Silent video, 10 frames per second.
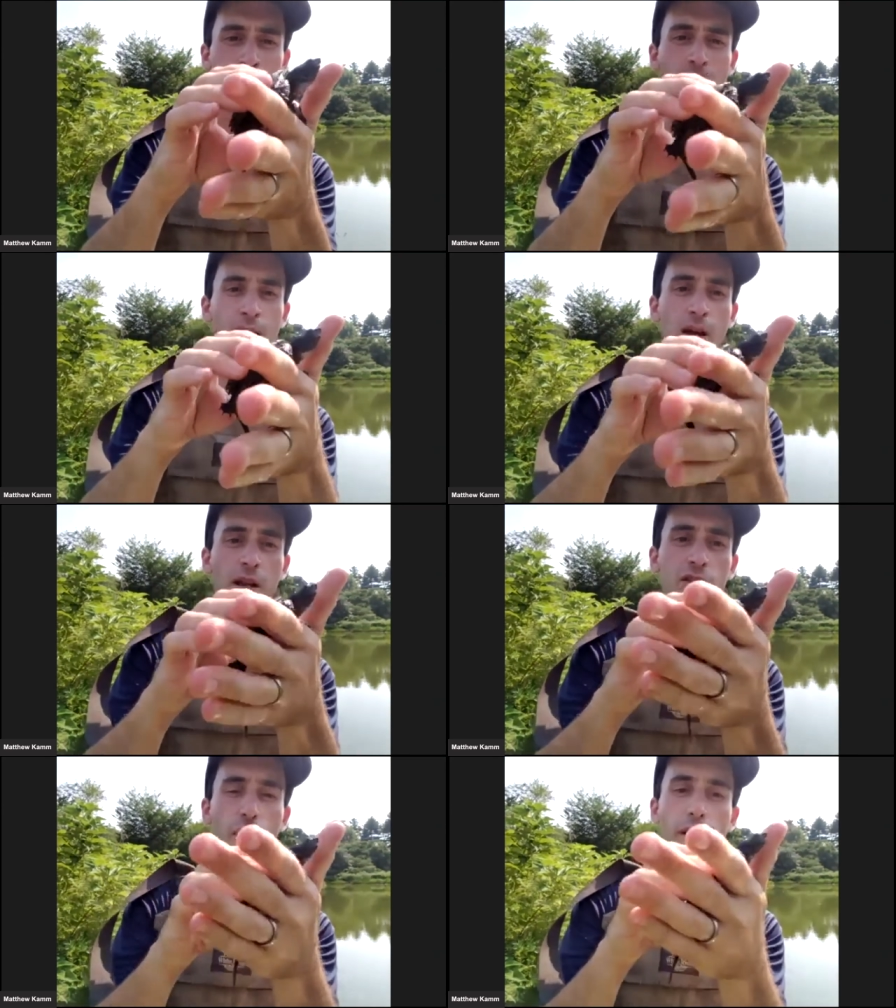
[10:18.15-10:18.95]
So
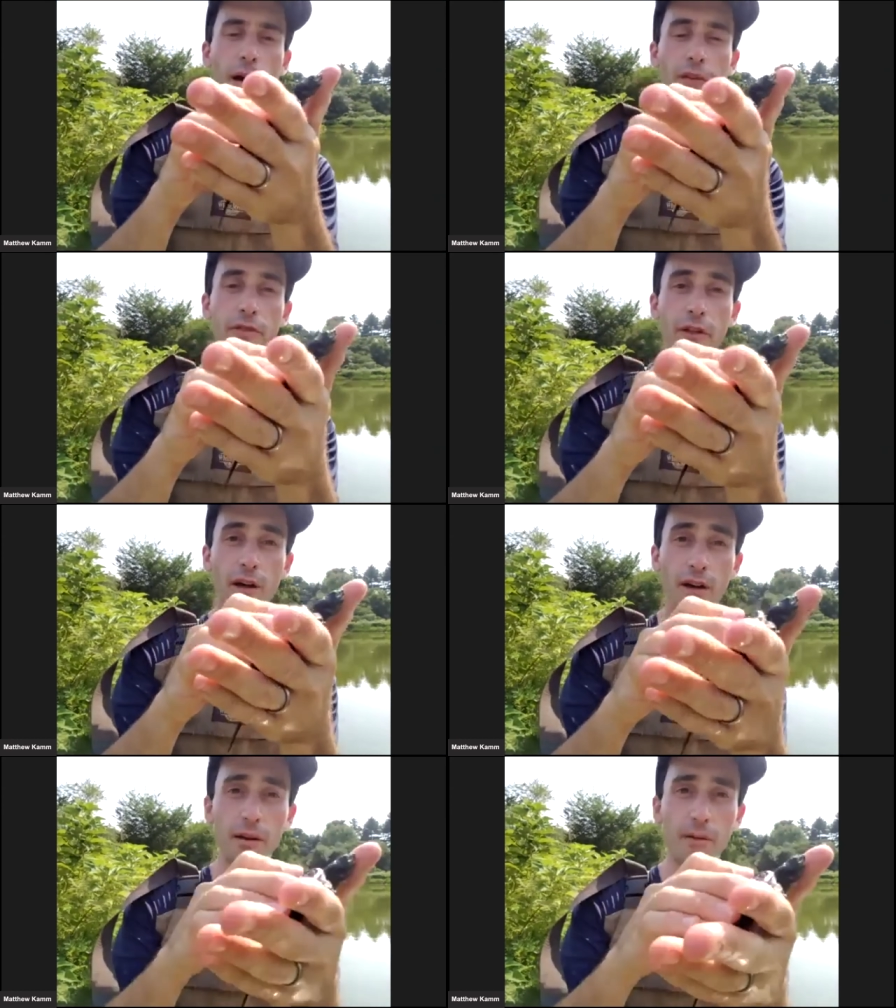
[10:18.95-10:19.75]
the, the,
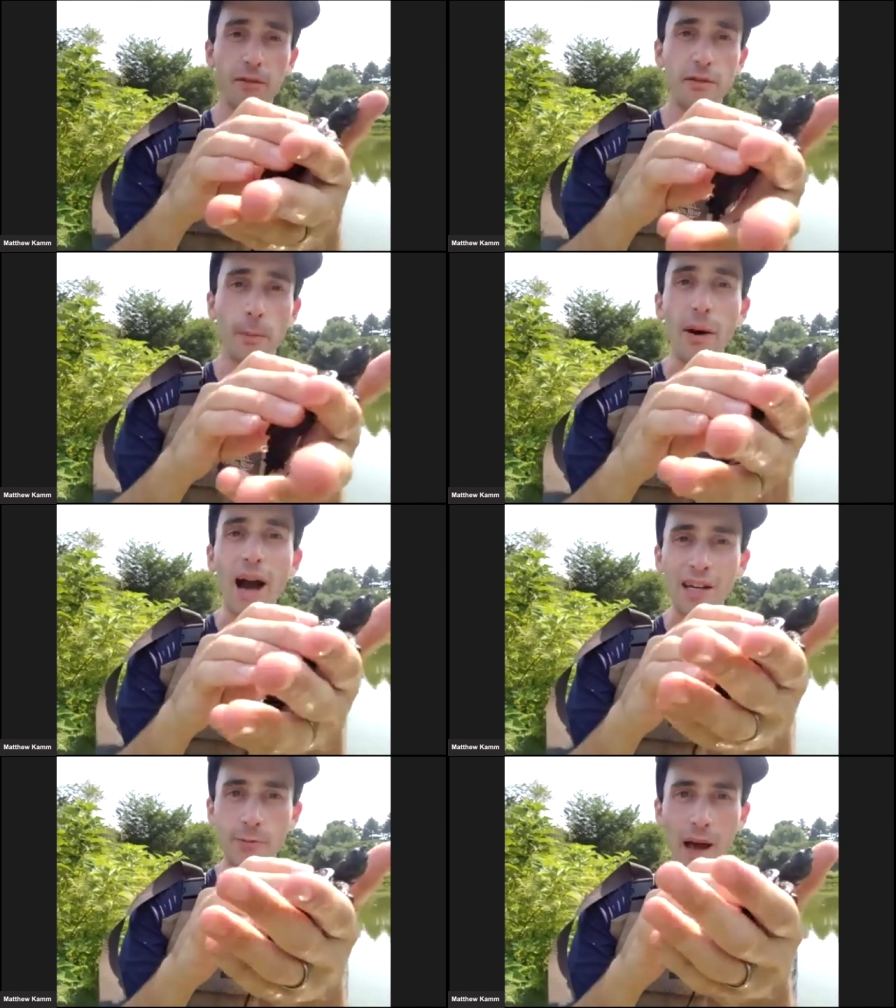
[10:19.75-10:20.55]
the pond
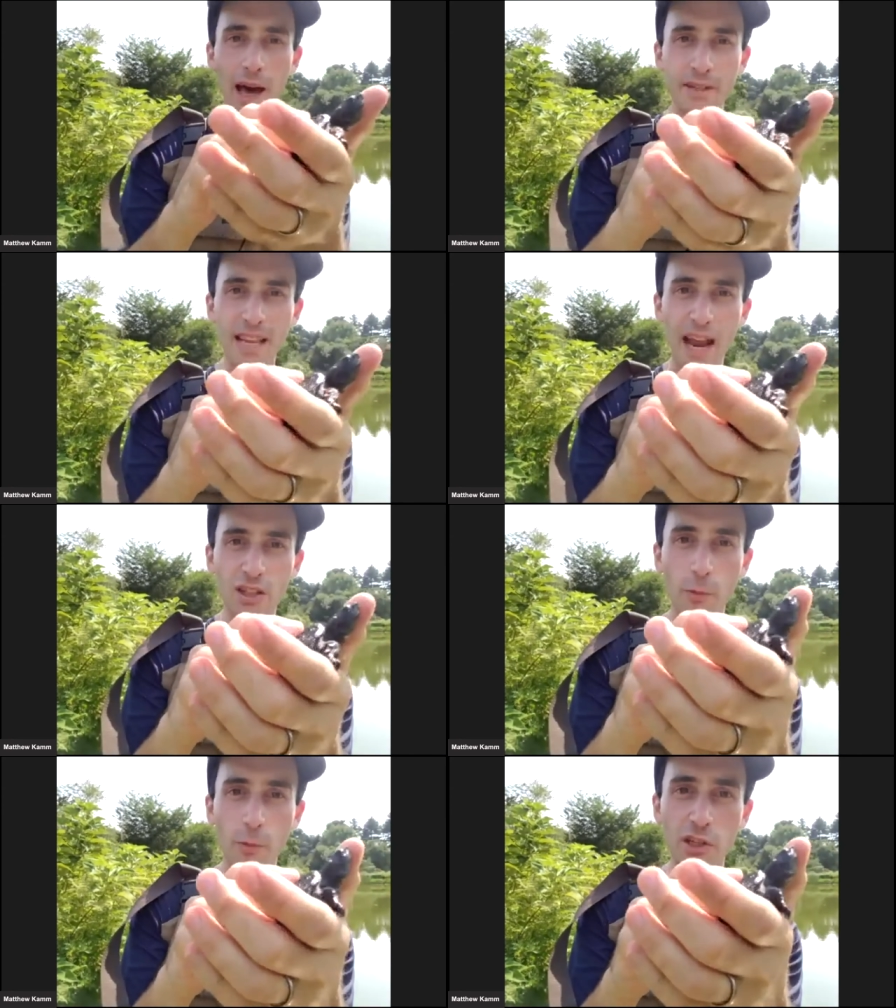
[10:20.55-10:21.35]
bottom is actually
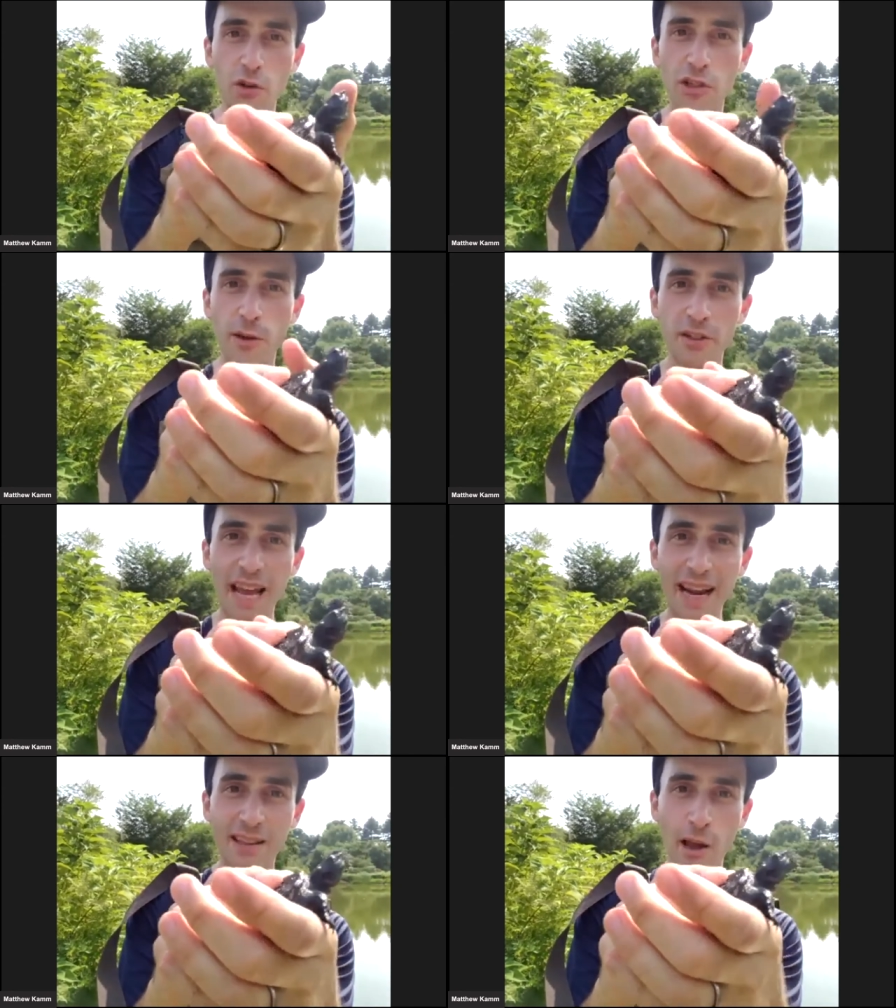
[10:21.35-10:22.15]
what's usually protecting
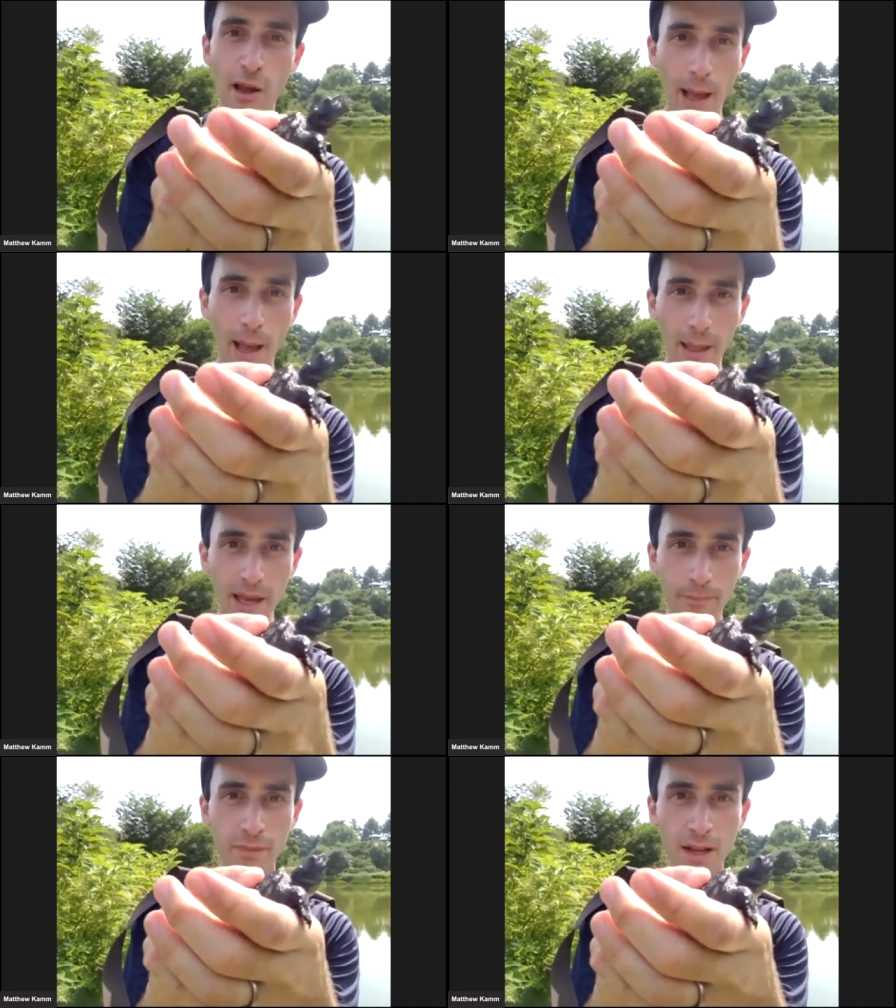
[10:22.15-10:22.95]
their belly.
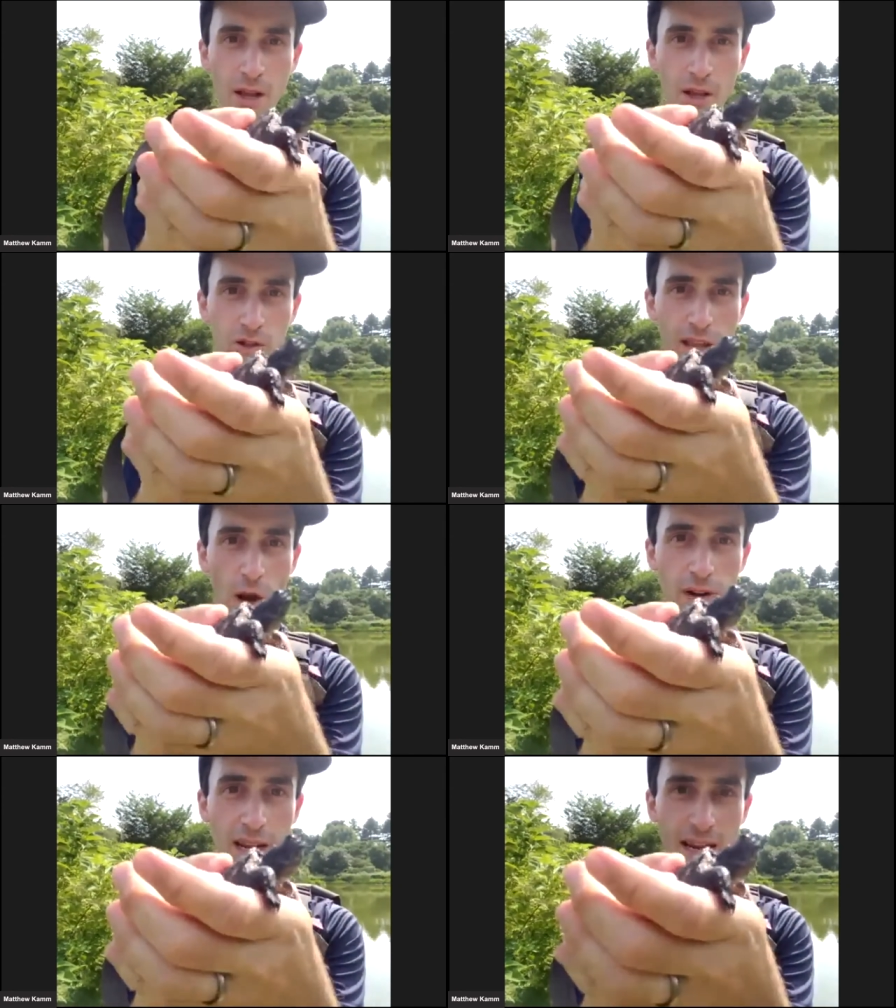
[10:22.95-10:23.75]
So they don't
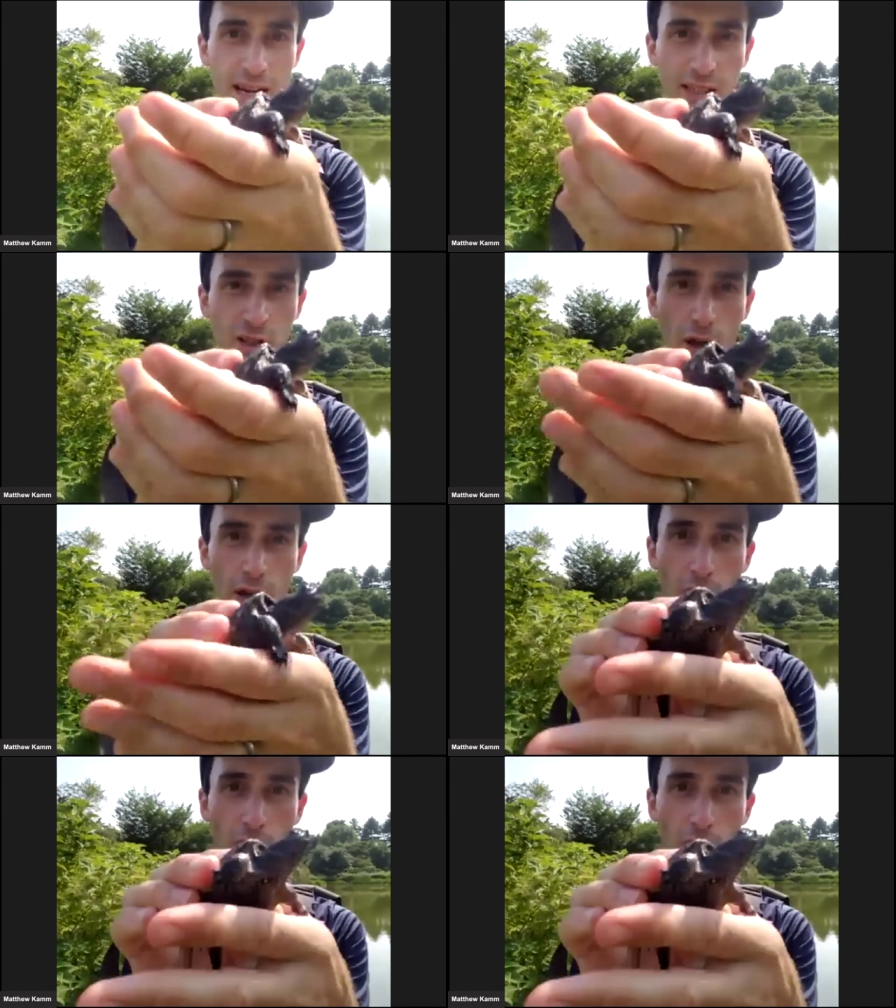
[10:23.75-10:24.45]
need as good armor